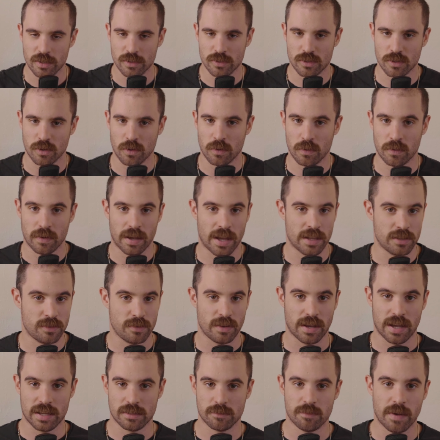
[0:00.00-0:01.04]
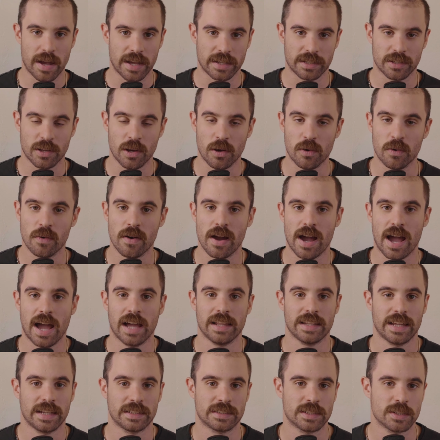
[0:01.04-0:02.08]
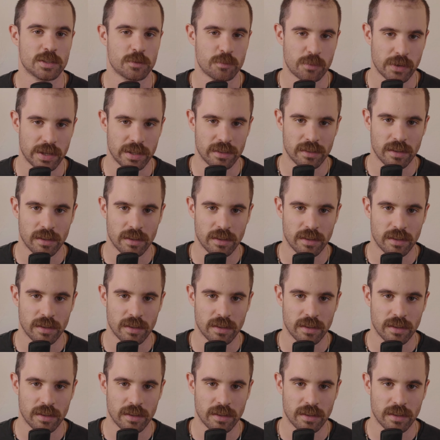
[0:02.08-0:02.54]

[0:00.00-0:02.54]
So as you guys might know, I like to sprint a